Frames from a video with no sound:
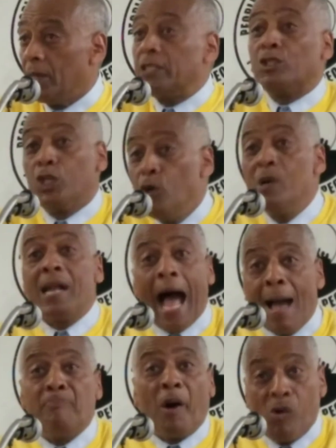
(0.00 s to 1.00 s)
that you and
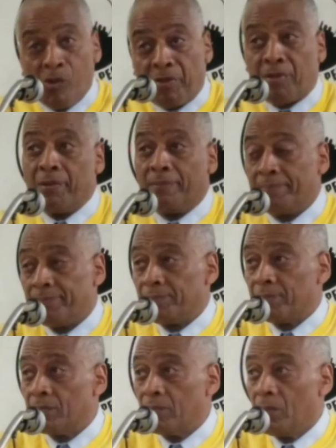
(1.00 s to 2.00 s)
I both
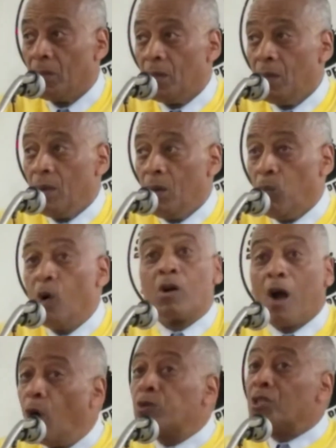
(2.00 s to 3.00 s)

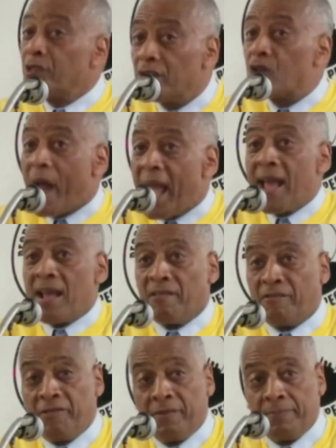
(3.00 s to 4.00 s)
will go to the
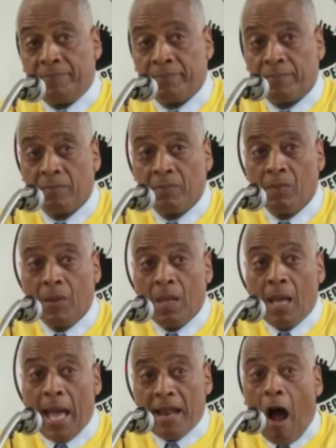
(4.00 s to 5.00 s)
grave
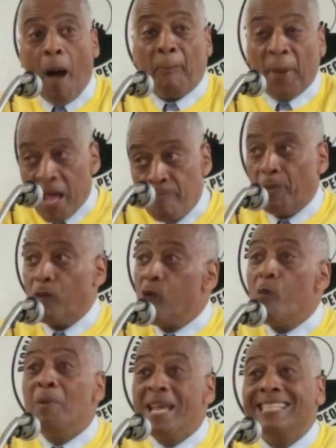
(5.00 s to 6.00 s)
and our people
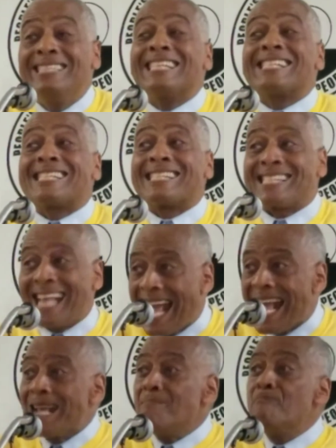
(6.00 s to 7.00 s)
will be in the
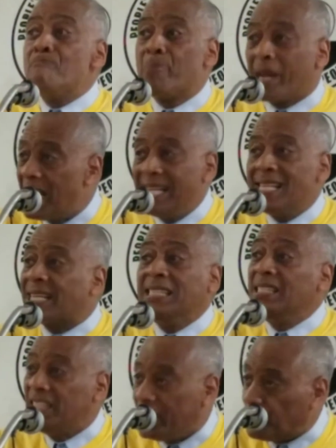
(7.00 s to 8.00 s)
same bloody
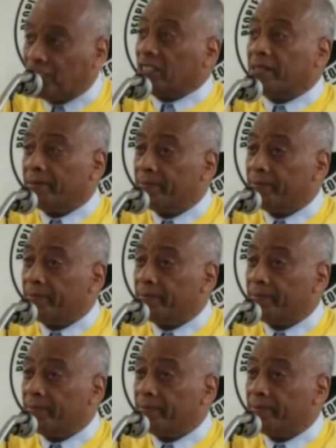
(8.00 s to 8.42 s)
condition.